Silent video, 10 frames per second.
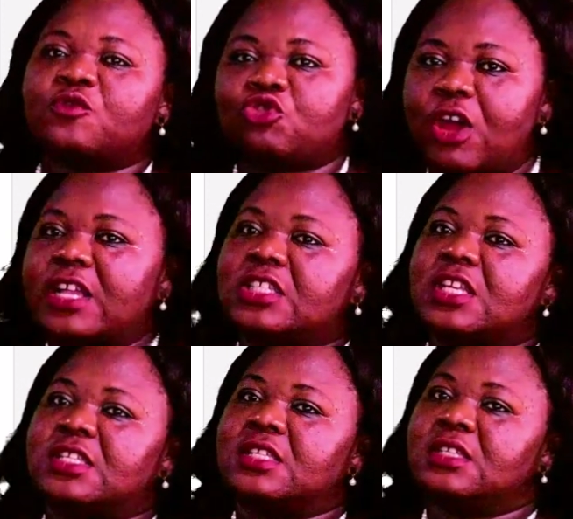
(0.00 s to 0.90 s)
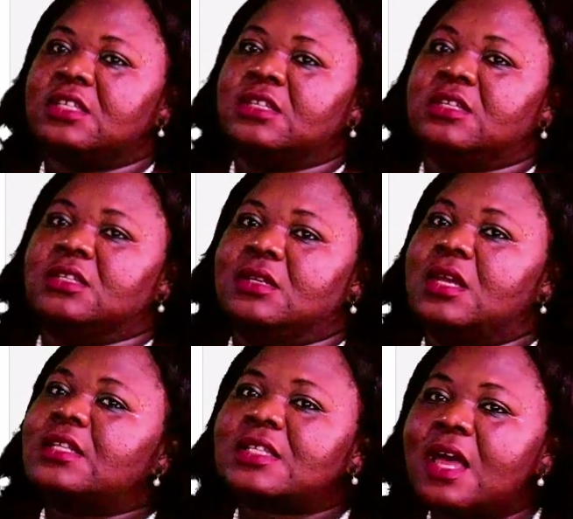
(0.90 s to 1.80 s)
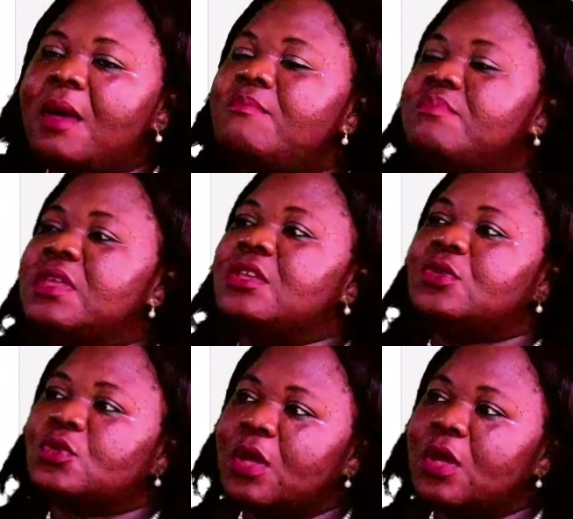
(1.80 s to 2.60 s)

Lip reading: structures, it can be